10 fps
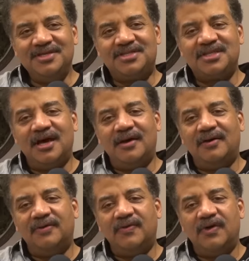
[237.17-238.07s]

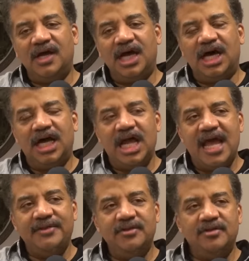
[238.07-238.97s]
so uh,
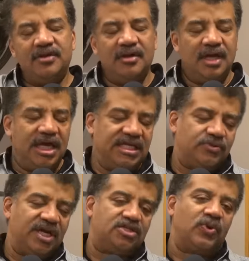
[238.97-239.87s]
and the
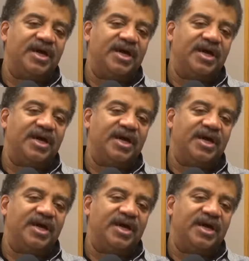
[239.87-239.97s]
as we get